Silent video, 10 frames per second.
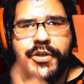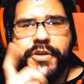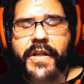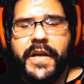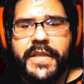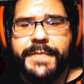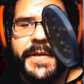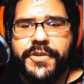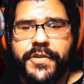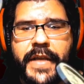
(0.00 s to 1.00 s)
click on the
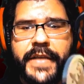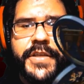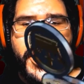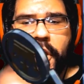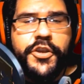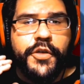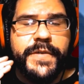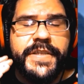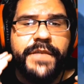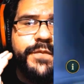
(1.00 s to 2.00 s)
special links. You'll
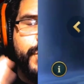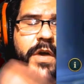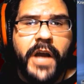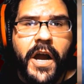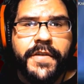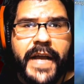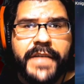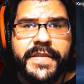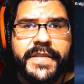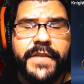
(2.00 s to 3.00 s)
receive
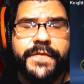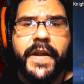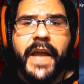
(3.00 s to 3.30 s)
100,000 silver